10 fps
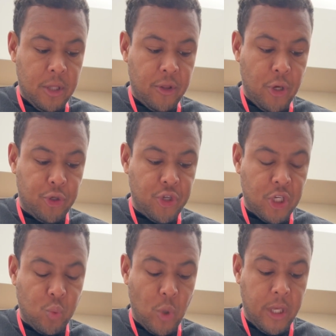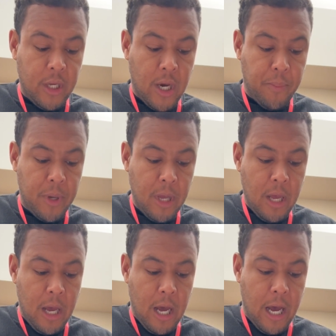They're just waking up.
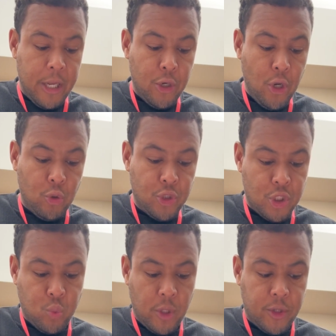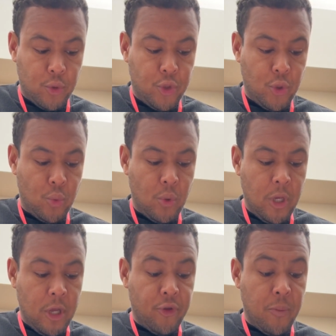I know just what they'll do.
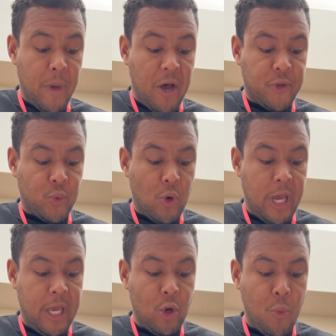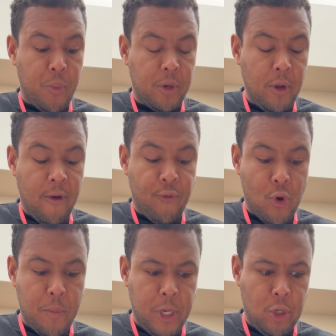Their mouths will hang open for
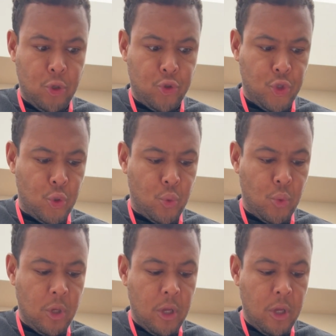a minute or two.